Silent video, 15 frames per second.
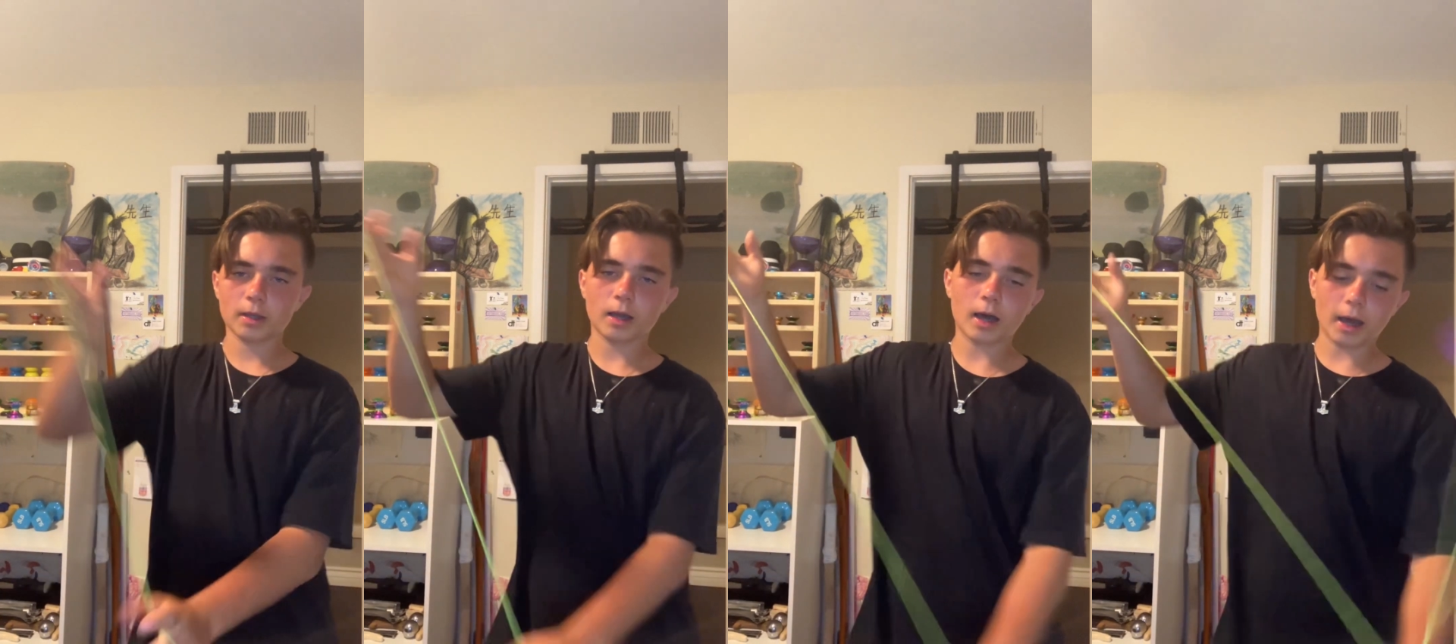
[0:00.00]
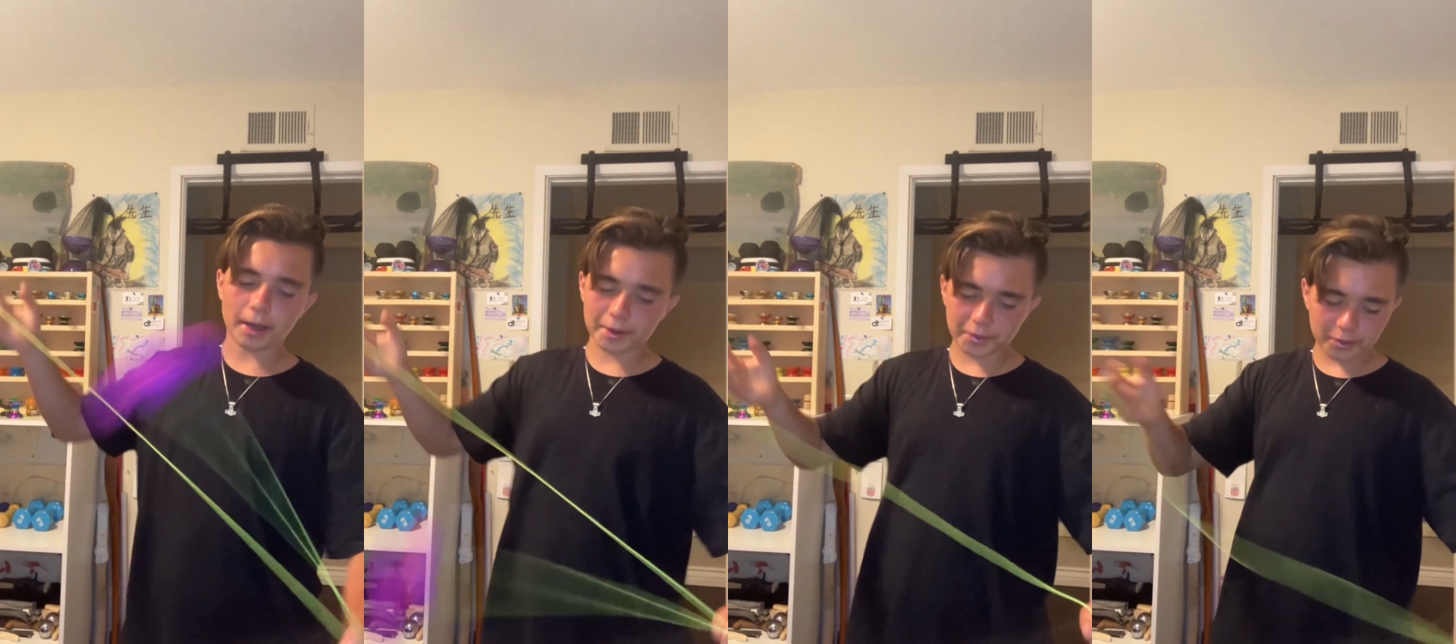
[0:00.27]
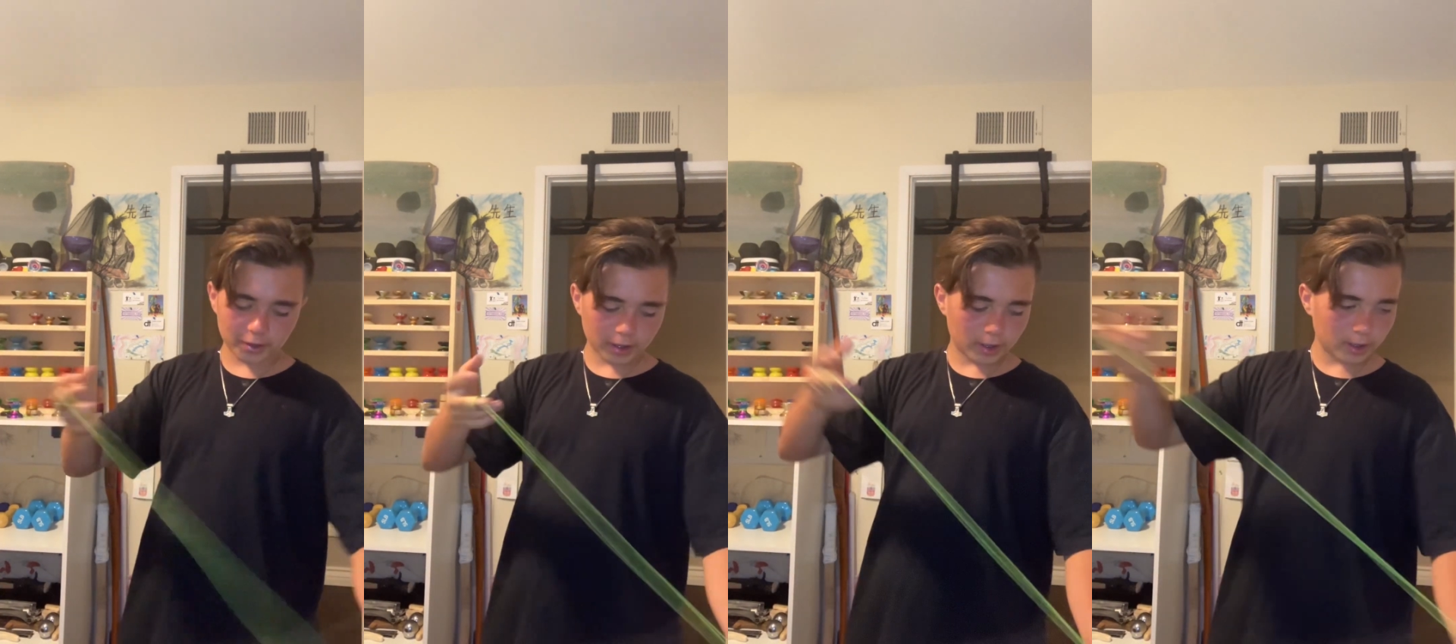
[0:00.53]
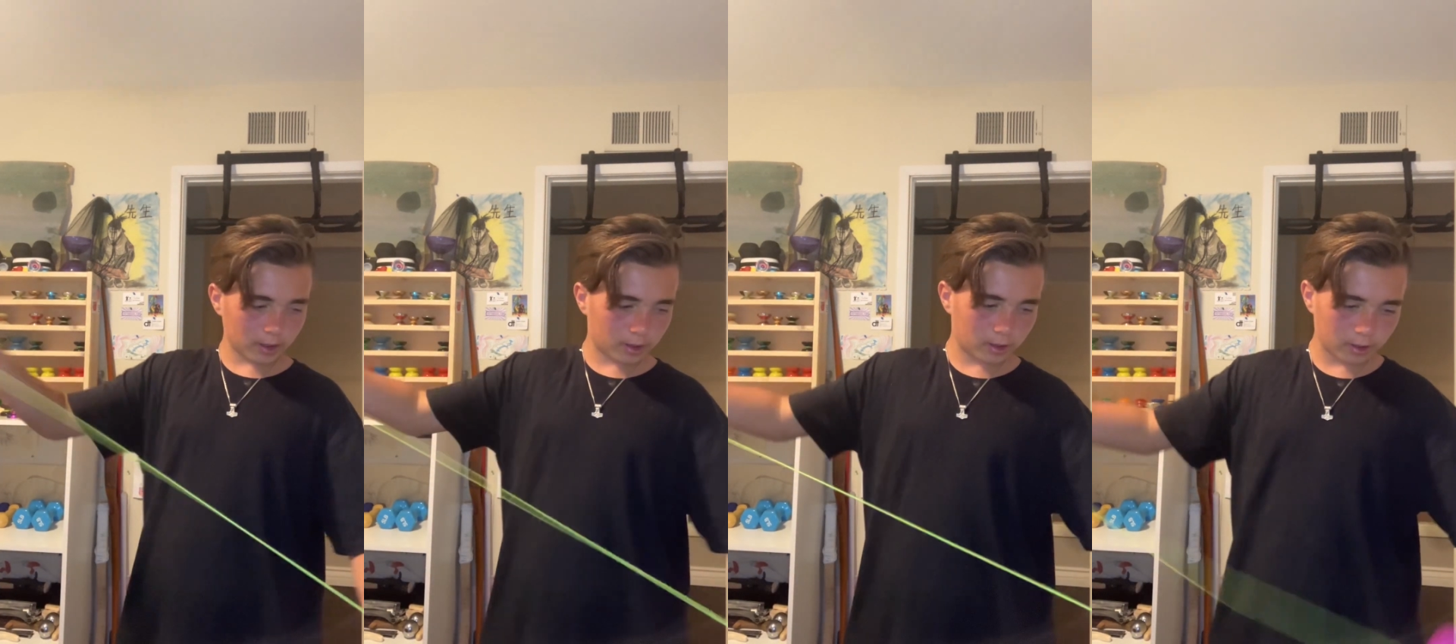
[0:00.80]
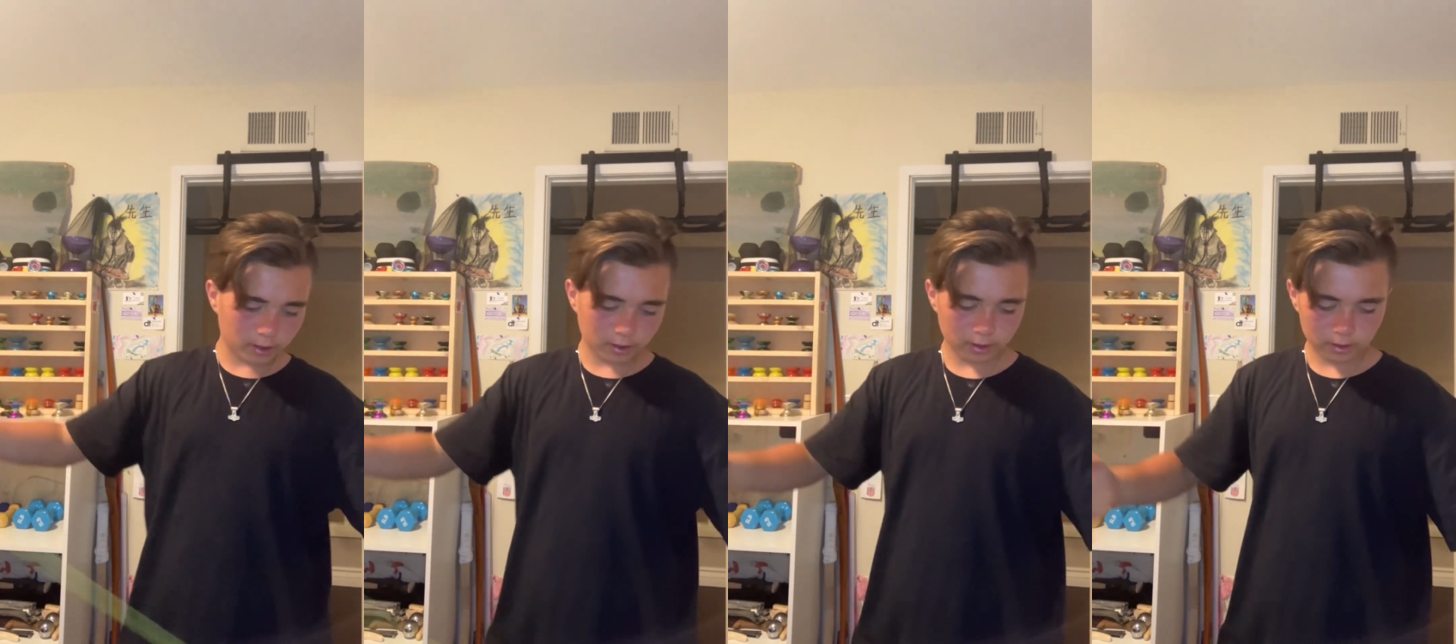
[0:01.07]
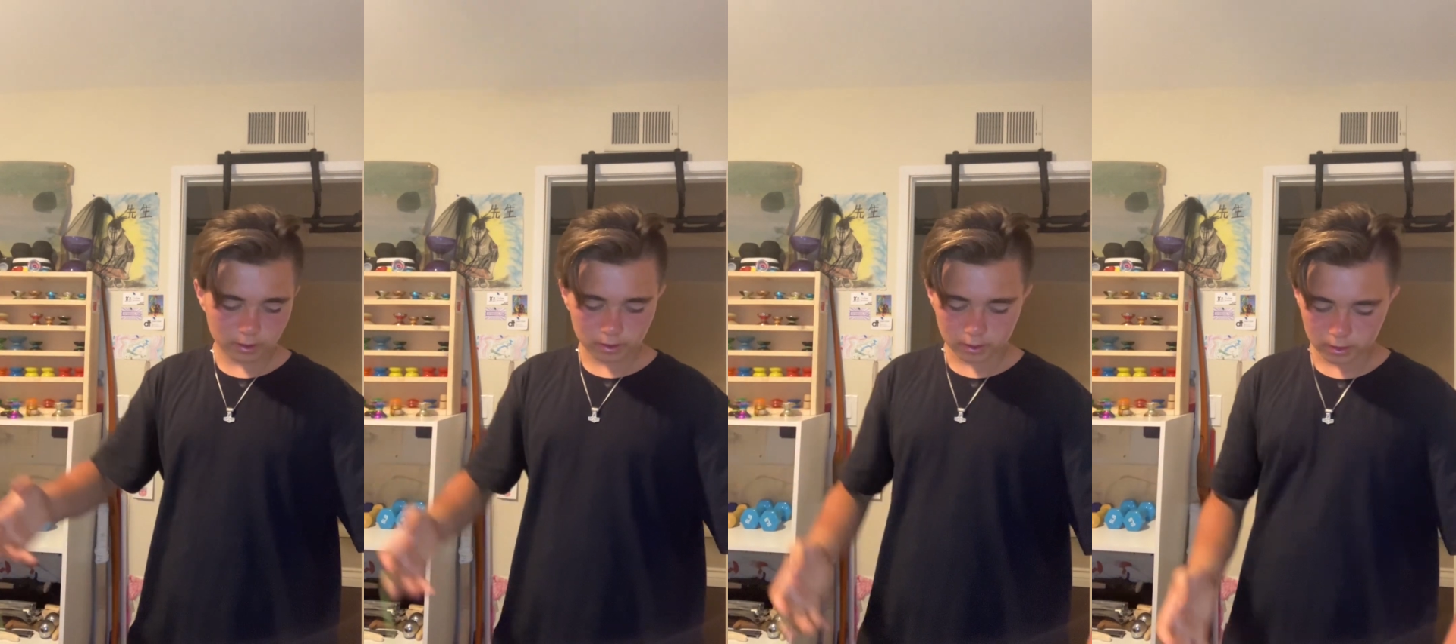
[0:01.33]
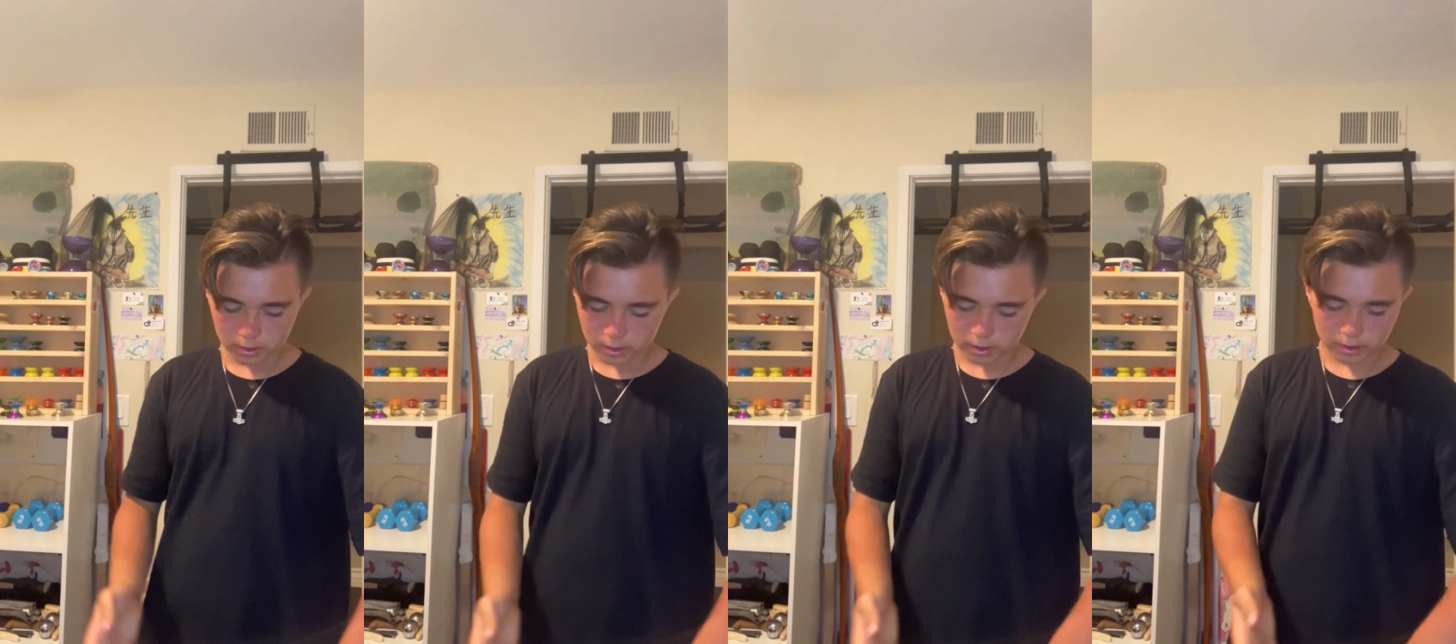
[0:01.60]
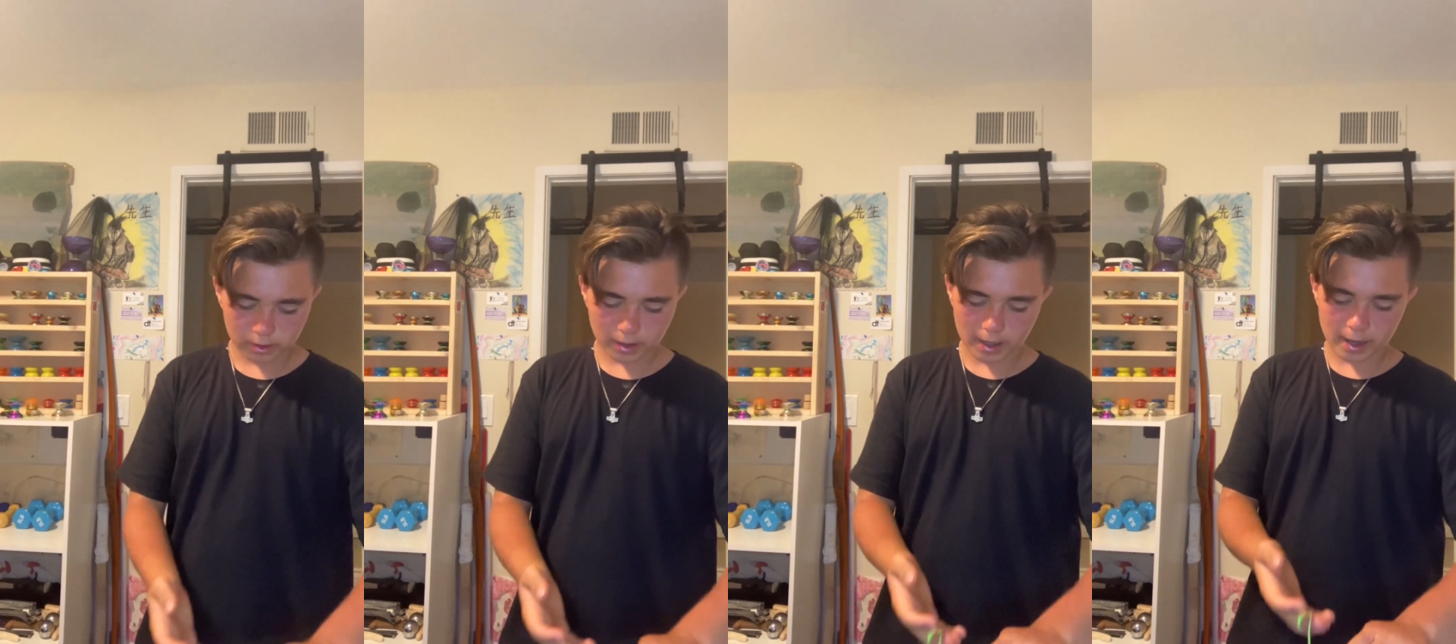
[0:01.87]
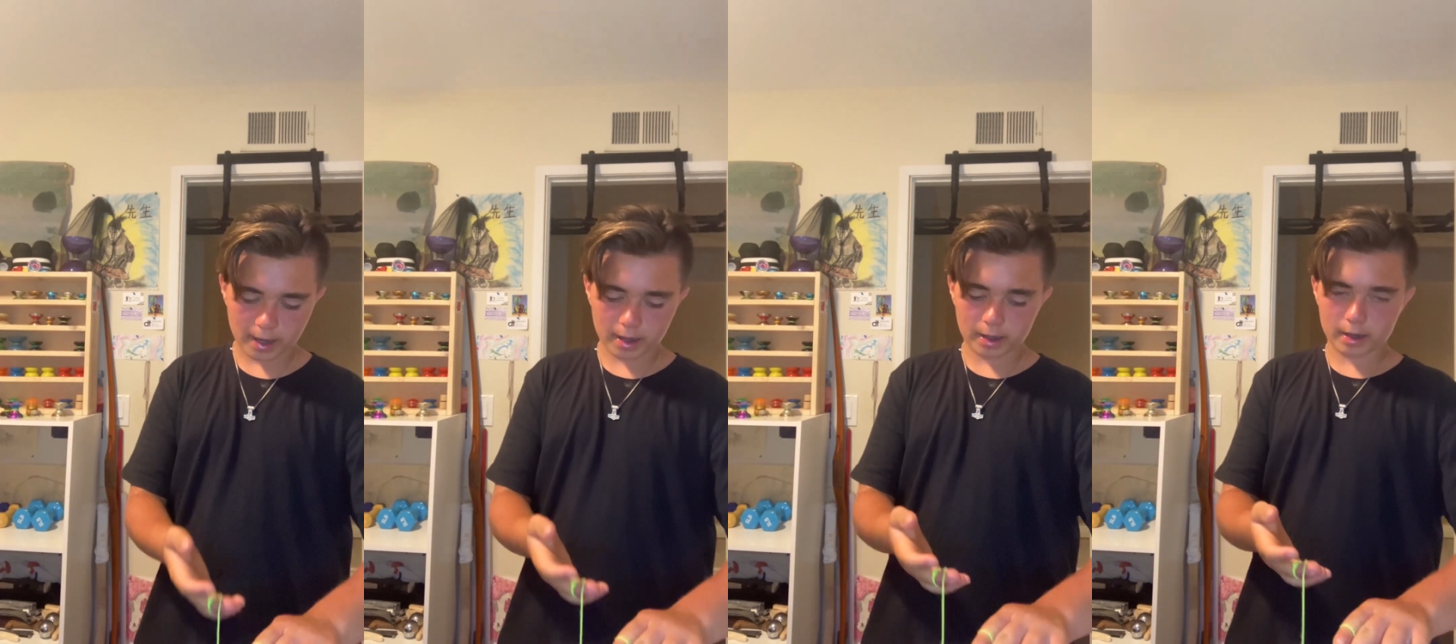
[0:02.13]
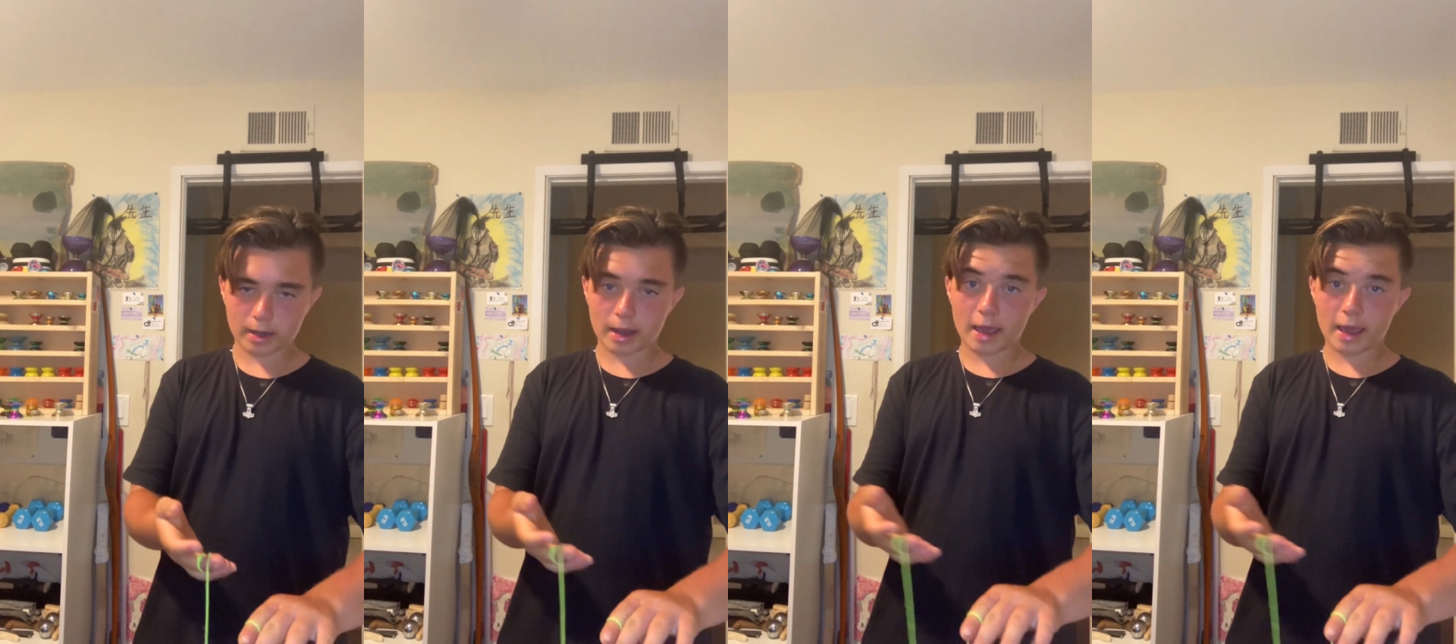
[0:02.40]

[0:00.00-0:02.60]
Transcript: I think that